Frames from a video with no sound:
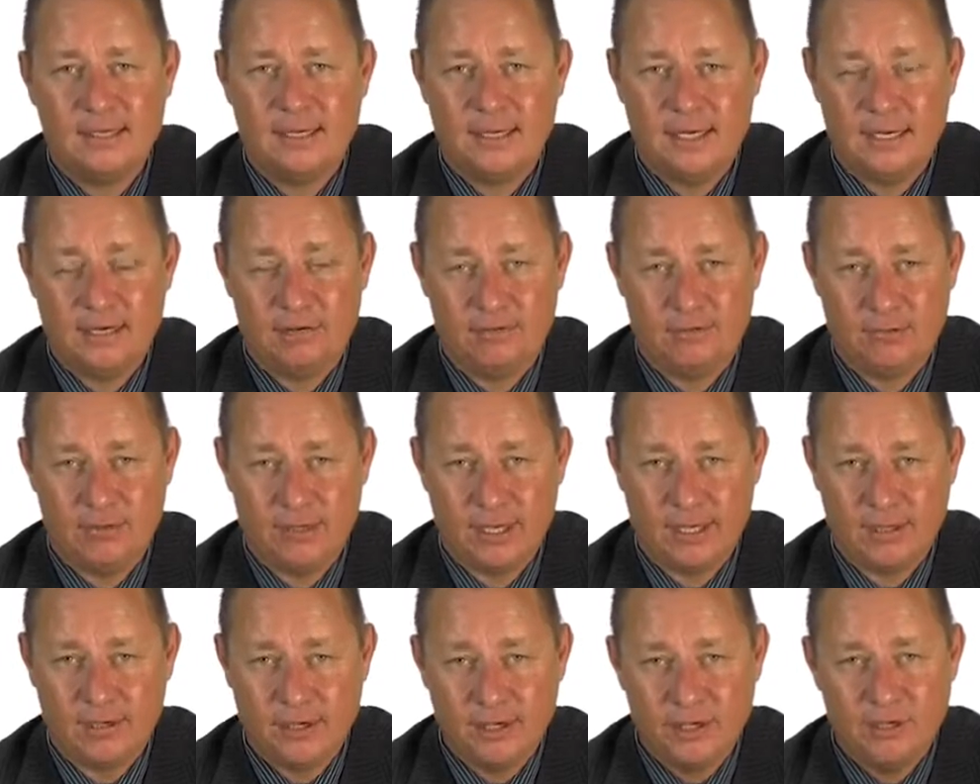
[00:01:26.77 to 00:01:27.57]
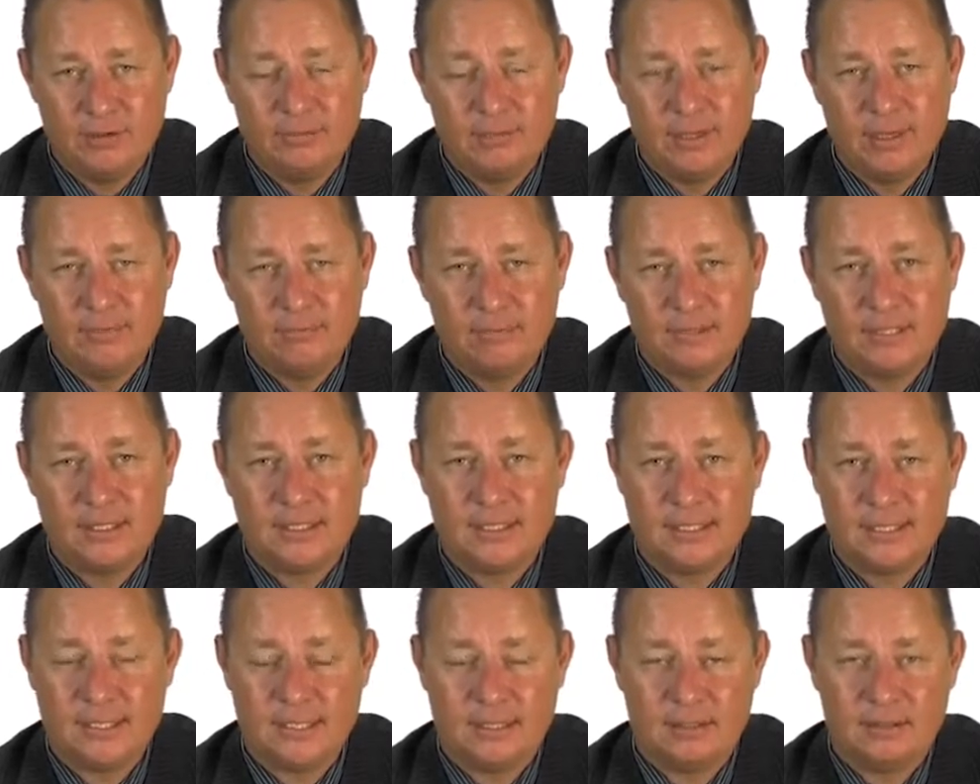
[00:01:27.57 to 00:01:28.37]
And for our new members
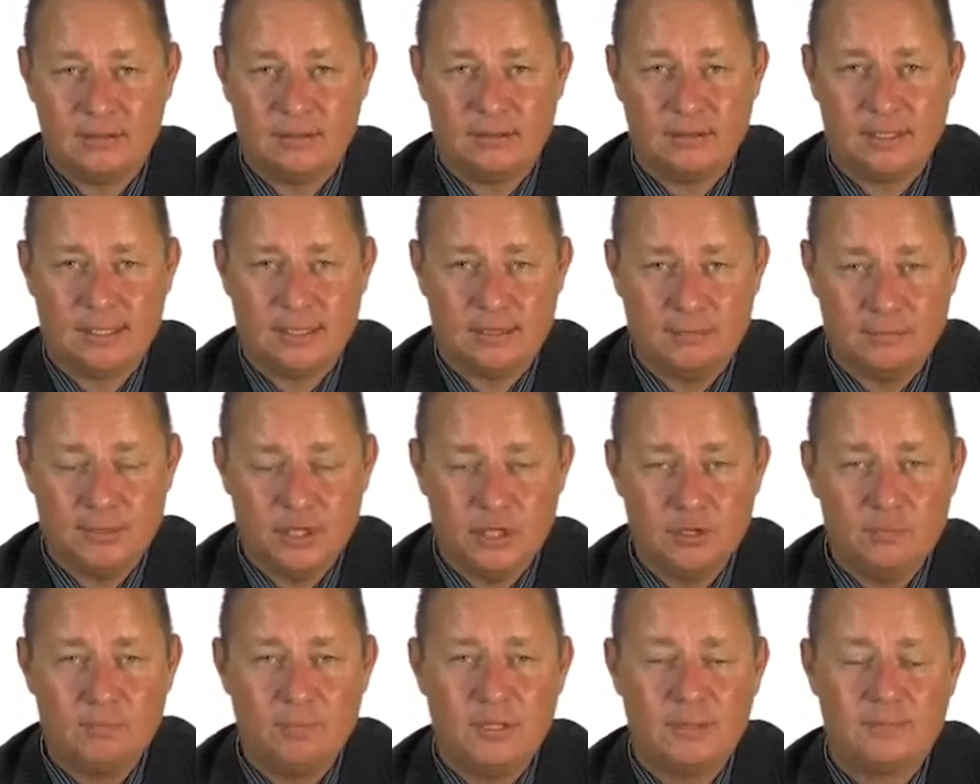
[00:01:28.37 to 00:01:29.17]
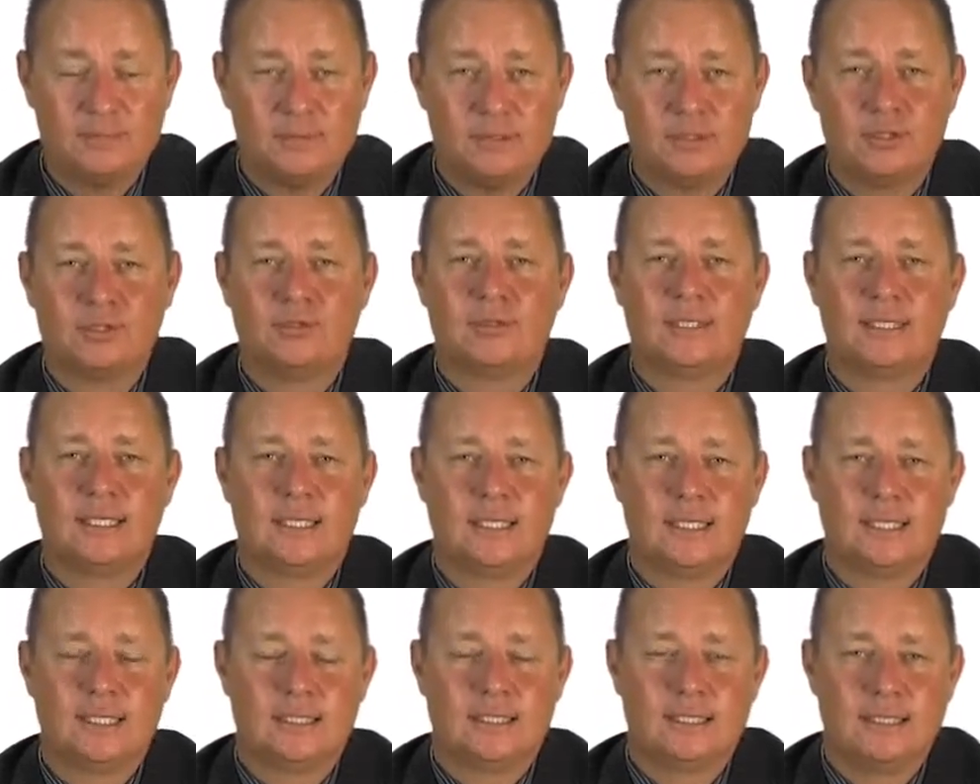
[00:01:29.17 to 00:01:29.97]
and new people
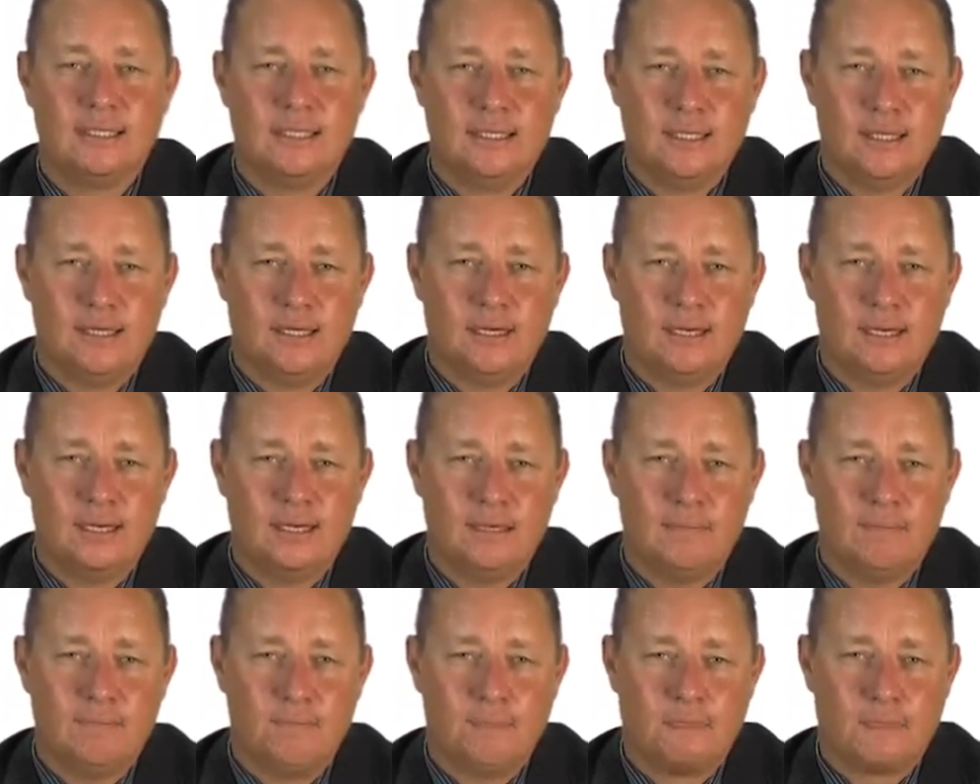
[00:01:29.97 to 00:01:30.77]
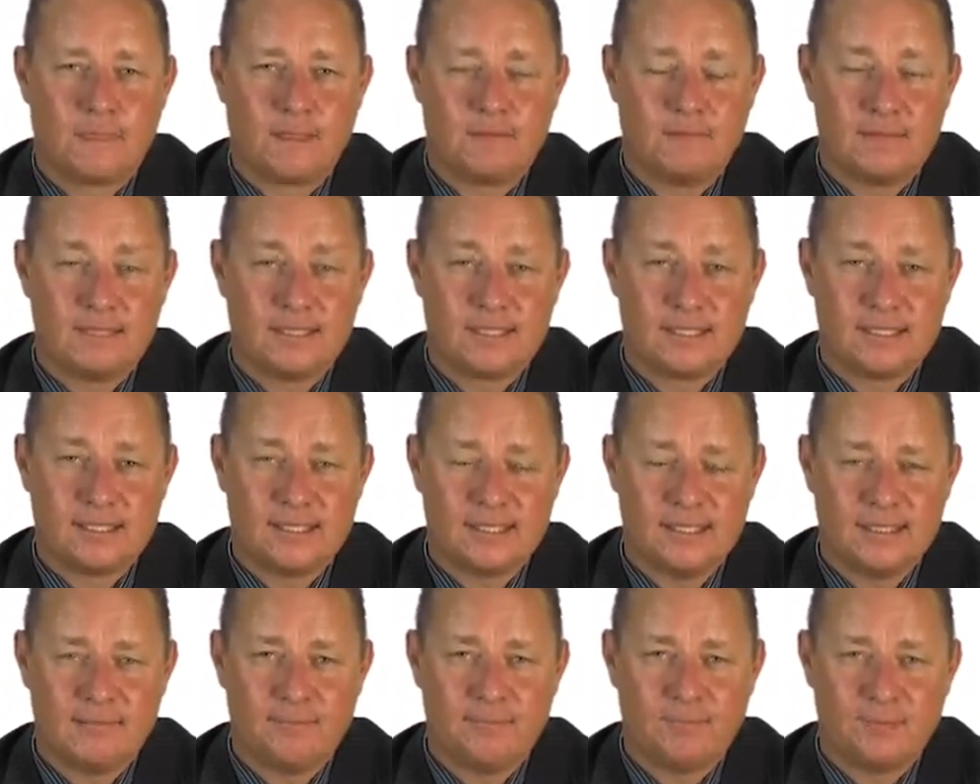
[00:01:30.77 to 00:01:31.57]
joining us, this is
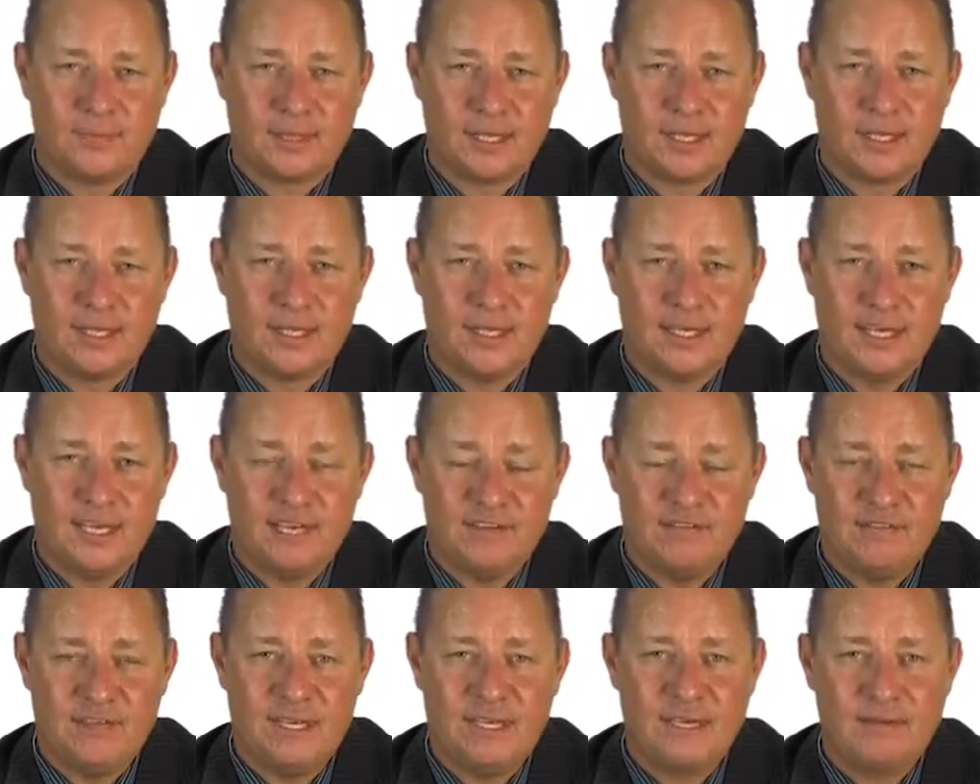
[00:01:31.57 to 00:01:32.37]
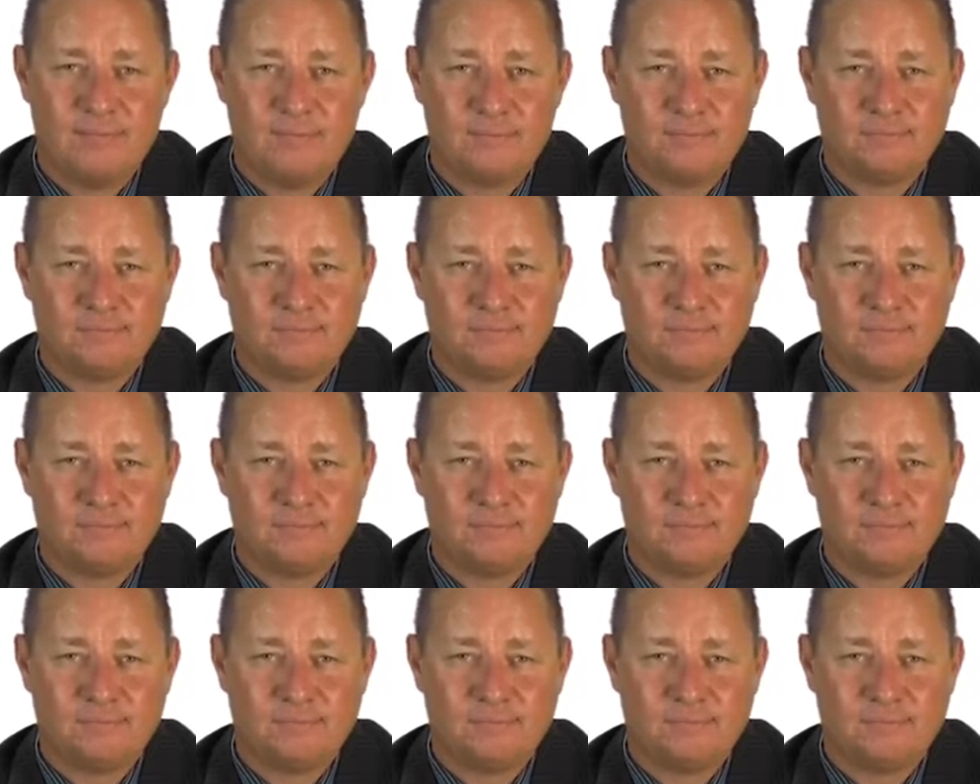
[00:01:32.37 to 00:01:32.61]
a heavy